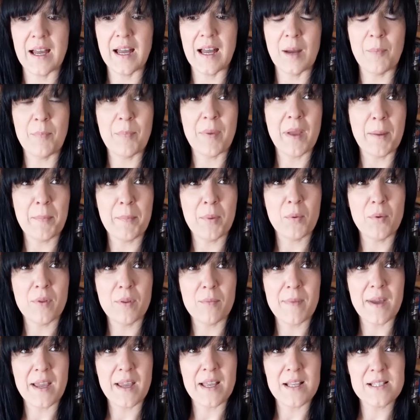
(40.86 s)
I'd be happy
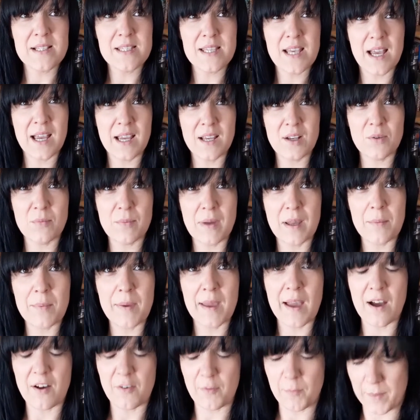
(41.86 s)
with a maintain or
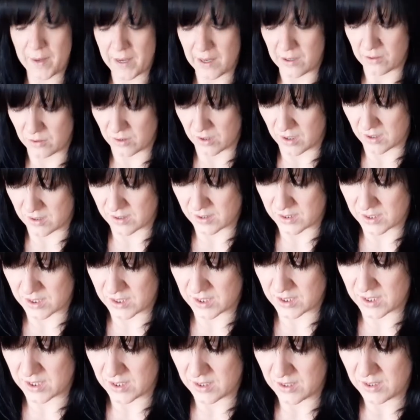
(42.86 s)
maybe half a pound
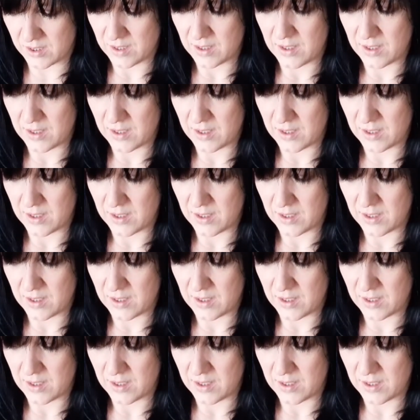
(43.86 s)
lost.